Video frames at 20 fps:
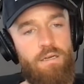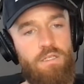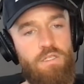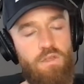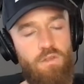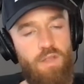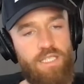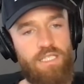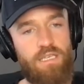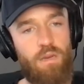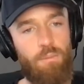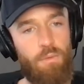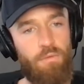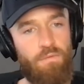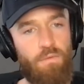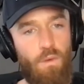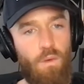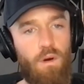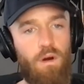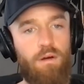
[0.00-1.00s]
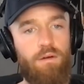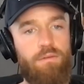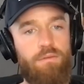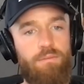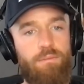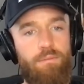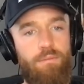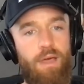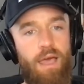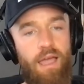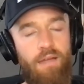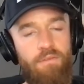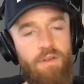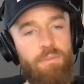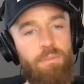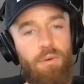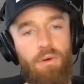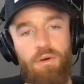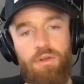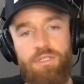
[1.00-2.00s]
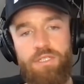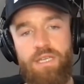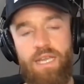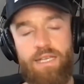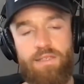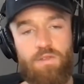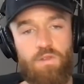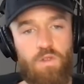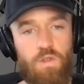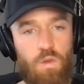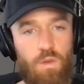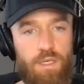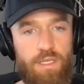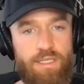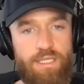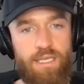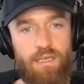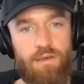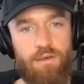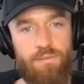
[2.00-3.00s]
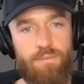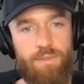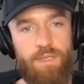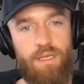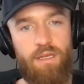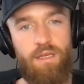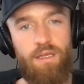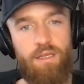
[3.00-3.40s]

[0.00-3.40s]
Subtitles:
So lesson number 4, every person has a story to tell.